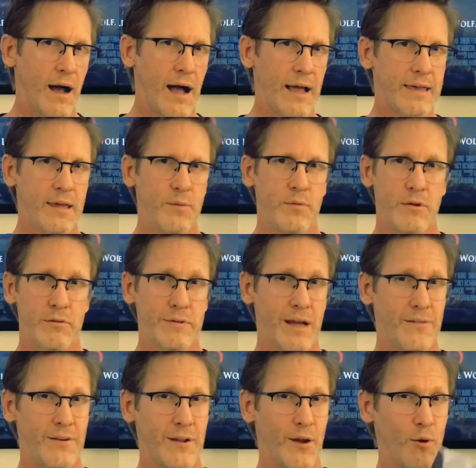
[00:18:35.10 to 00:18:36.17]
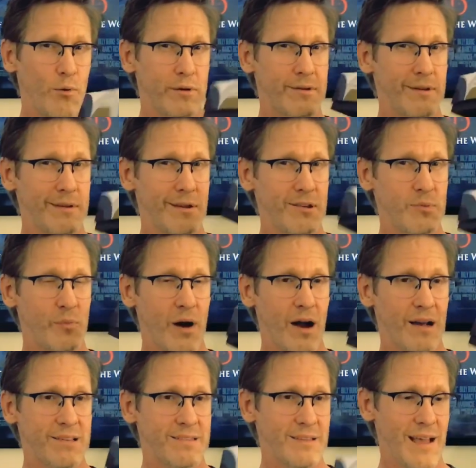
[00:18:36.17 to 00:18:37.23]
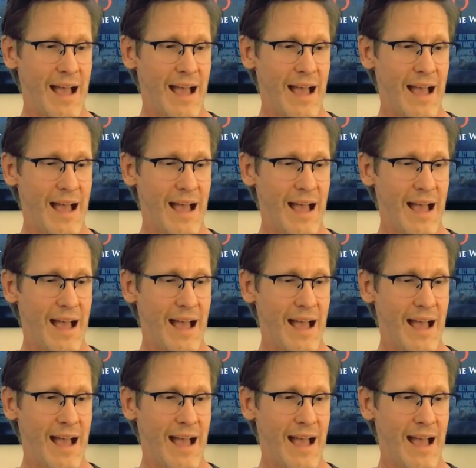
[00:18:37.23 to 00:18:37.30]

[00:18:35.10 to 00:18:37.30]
you'll never know what's in this box.